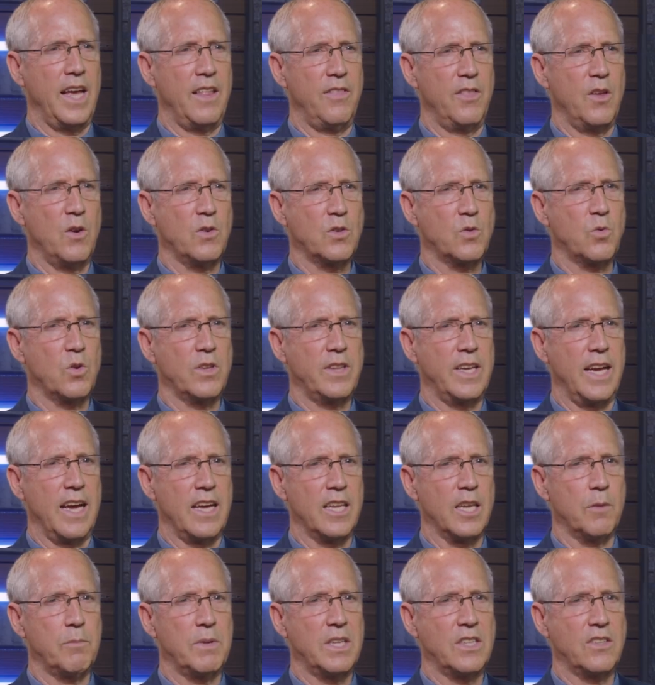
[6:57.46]
and those were the
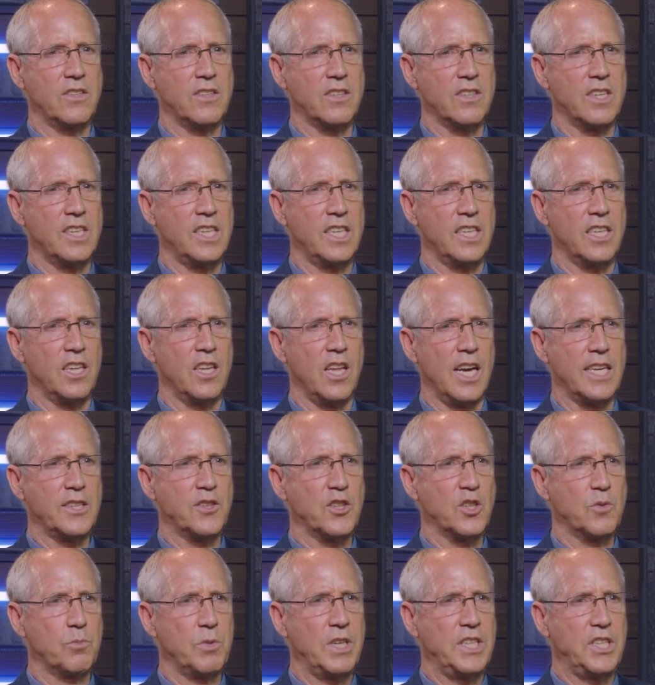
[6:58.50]
elements in
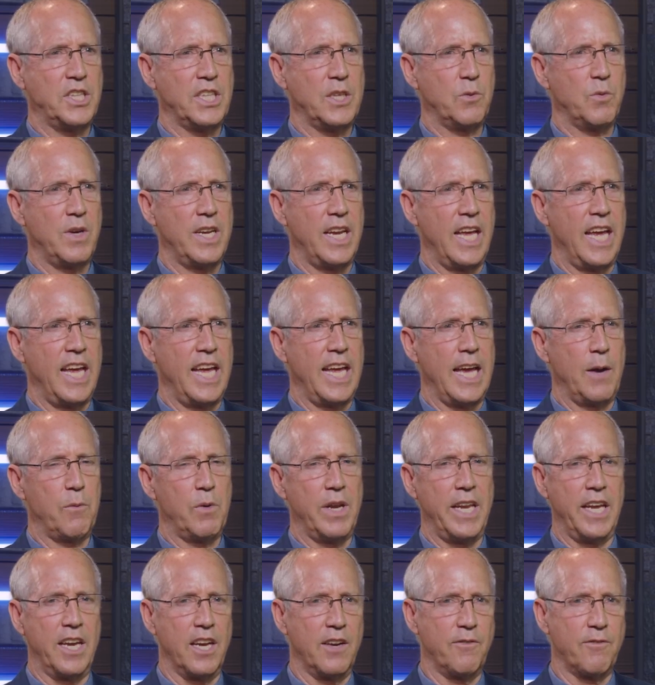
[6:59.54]
Elijah's preaching. When, right. Ahab,
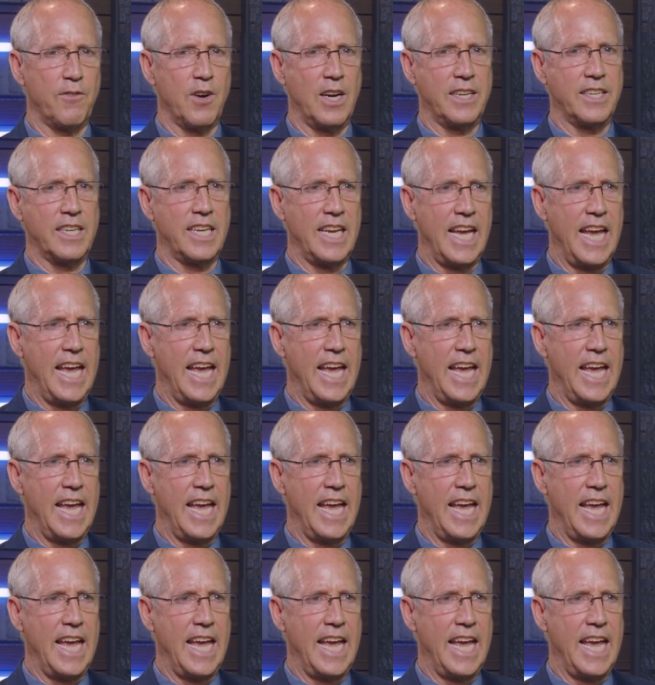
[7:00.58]
when he confronted